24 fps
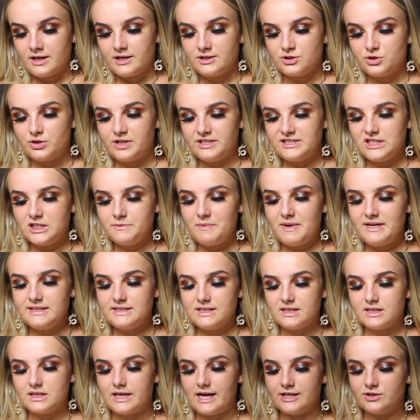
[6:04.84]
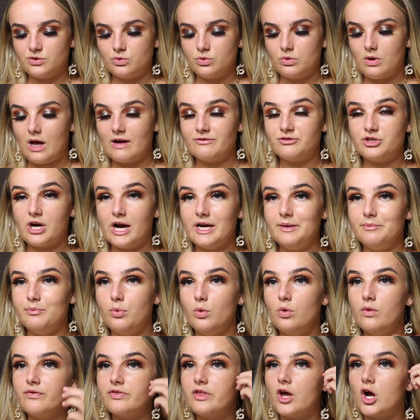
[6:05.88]
So this is basically, I've tried
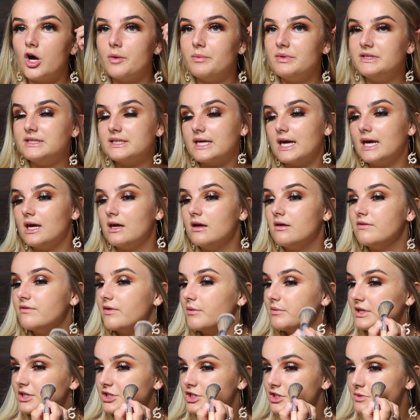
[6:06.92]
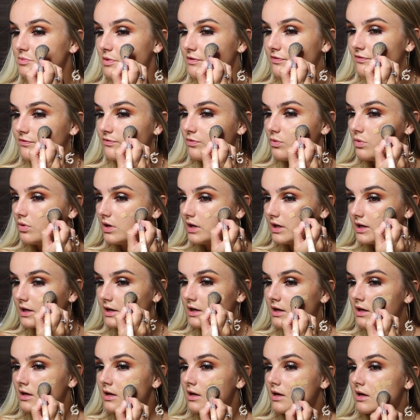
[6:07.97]
both the Urban Decay foundations before,
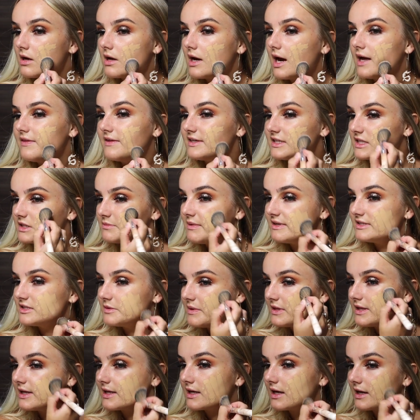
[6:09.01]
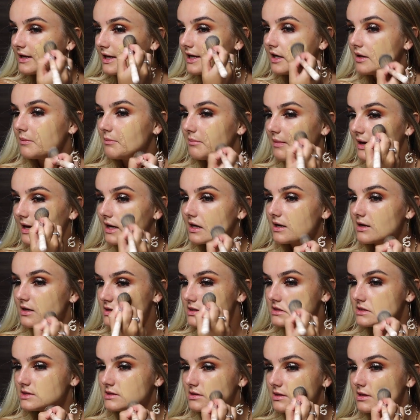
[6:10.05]
and this is meant to be like a kind of
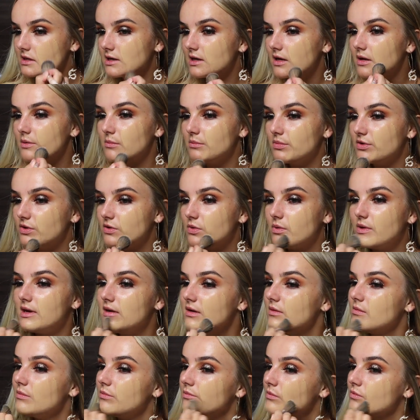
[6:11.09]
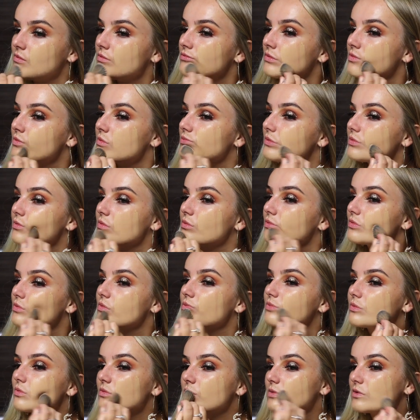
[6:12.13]
mix, like in between
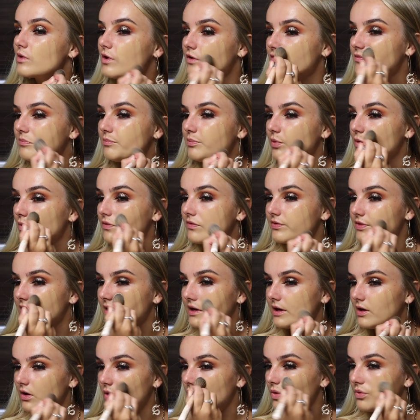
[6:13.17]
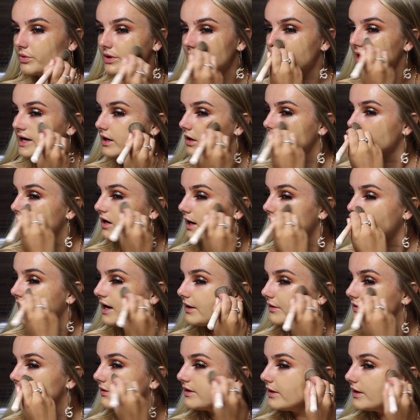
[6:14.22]
of both the All Nighter
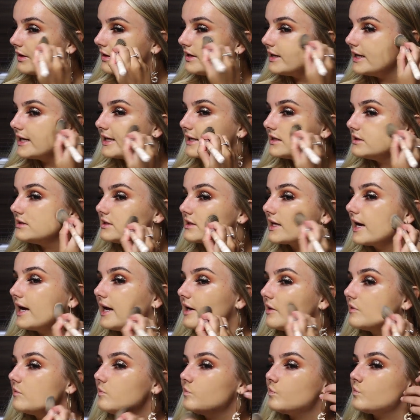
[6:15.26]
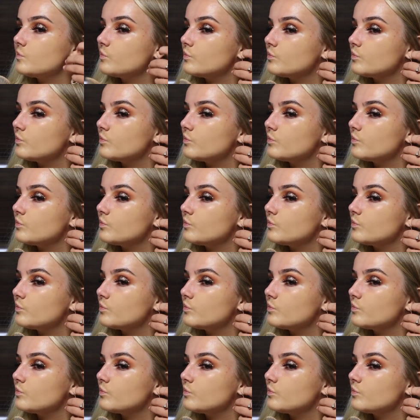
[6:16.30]
and the Naked Skin.